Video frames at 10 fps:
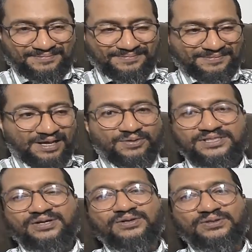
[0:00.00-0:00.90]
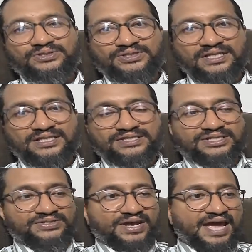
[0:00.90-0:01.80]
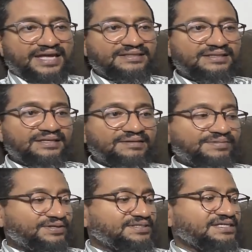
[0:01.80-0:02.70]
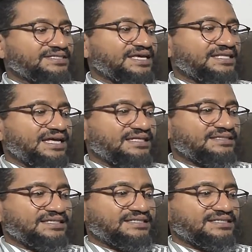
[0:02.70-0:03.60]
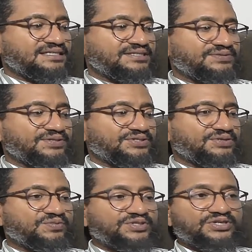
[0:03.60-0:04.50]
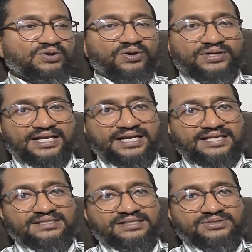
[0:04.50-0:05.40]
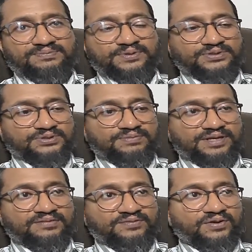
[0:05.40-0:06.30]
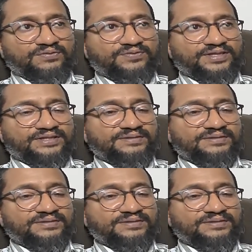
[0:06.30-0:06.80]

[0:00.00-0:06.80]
That was the conclusion that this teacher had. Because they said that this is a situation in which all Canadians are supposed to be involved with.